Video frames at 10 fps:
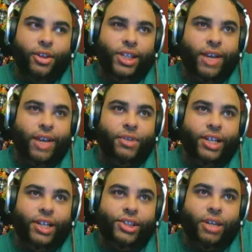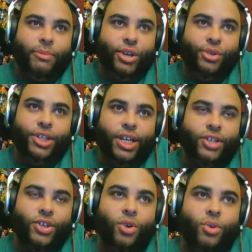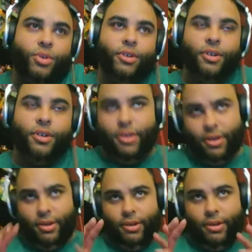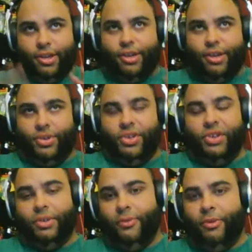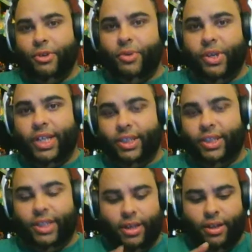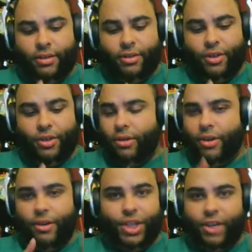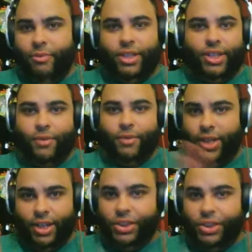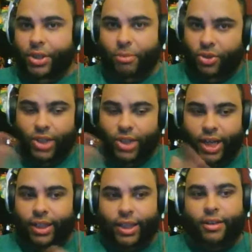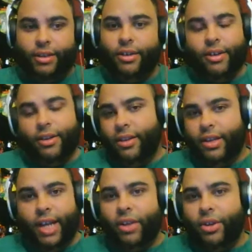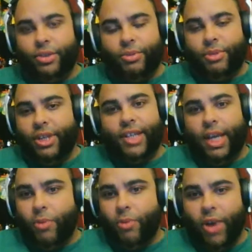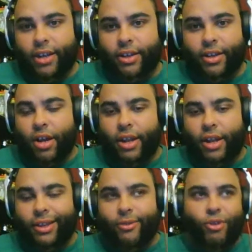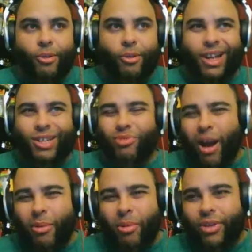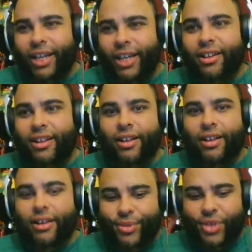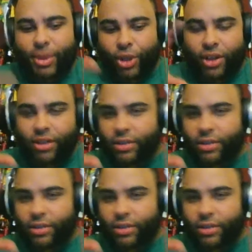like everything is going to be using its own queue system from the 360, your achievements, everything. So most likely the downloads will be the same way. I think the format's probably similar.